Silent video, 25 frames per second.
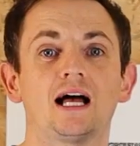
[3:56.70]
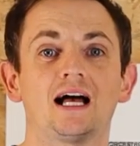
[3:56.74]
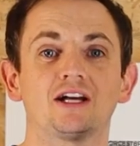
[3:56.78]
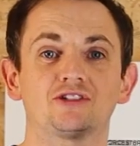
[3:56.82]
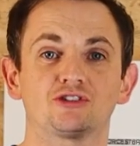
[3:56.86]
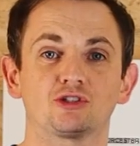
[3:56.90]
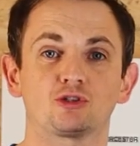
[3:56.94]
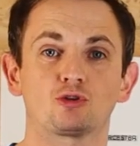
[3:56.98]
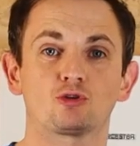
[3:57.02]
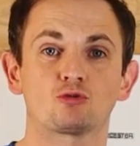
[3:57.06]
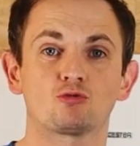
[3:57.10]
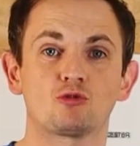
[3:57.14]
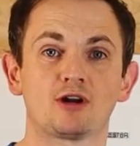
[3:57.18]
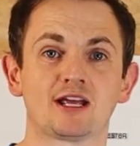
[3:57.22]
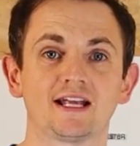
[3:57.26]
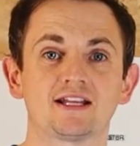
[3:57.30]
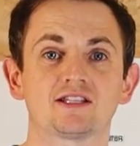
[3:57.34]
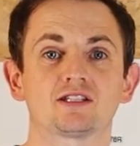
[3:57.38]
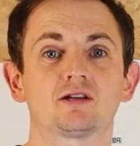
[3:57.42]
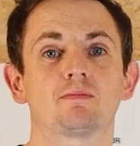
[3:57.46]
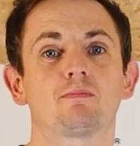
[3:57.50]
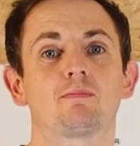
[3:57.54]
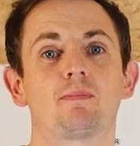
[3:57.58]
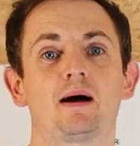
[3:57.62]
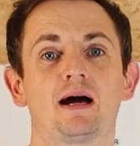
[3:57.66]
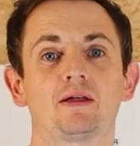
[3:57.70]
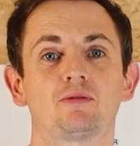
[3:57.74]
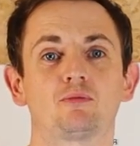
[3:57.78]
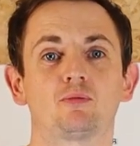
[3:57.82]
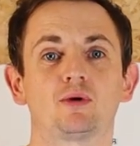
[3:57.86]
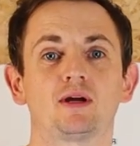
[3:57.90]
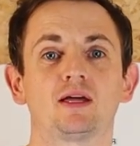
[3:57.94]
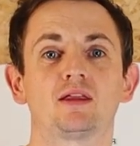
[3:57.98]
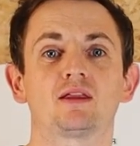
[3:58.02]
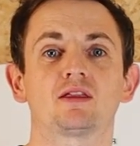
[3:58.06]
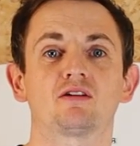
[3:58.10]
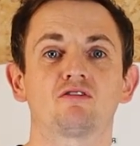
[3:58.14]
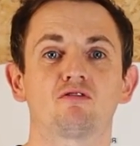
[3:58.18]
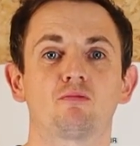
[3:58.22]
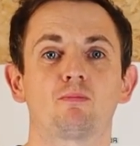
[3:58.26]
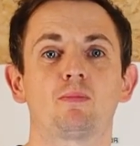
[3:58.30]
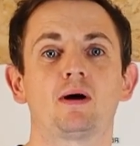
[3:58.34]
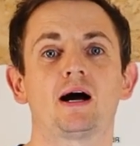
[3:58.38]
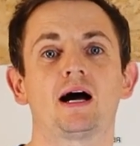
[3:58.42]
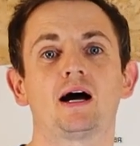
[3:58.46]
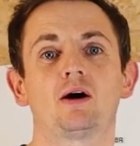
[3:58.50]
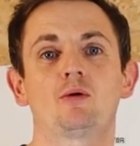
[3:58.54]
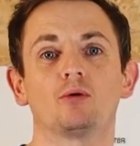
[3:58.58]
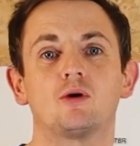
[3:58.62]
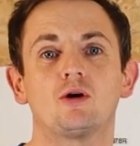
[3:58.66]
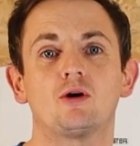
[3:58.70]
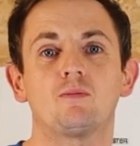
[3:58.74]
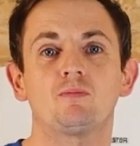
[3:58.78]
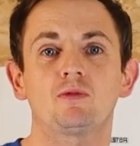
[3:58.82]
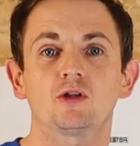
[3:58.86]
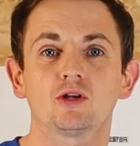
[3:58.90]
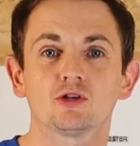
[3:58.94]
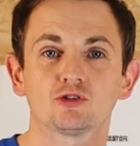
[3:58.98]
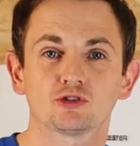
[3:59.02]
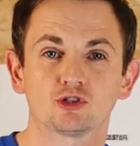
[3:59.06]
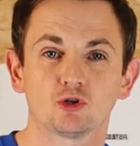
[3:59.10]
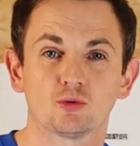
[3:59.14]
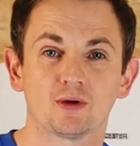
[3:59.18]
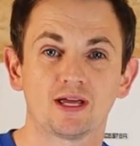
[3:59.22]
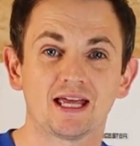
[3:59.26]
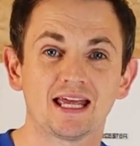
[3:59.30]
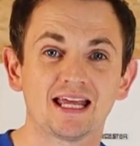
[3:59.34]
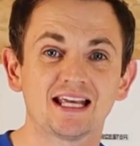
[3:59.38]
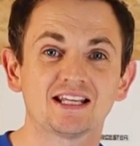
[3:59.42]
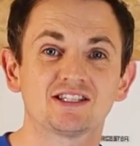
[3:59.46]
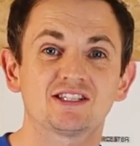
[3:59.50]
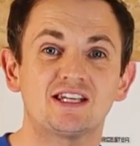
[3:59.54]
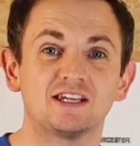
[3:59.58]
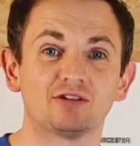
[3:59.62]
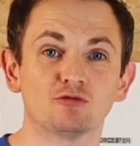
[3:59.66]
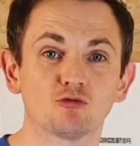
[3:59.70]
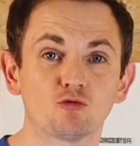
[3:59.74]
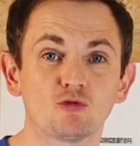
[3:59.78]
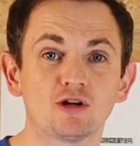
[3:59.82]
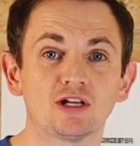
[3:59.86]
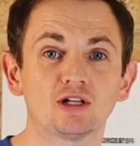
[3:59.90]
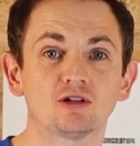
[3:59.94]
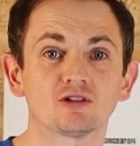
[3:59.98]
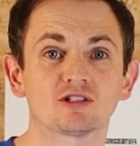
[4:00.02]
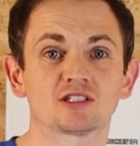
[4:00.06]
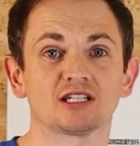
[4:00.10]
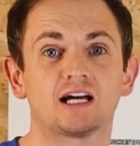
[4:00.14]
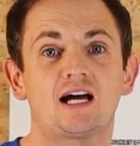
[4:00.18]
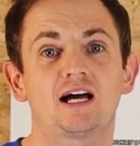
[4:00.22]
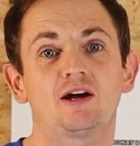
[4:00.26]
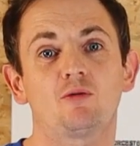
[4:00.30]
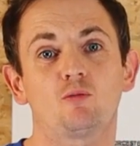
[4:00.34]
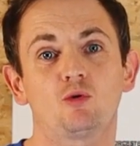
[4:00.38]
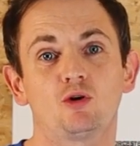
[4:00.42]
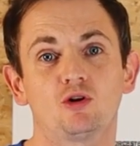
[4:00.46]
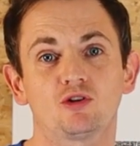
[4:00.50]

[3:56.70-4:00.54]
has a greater bandwidth of power. So it is, in real-time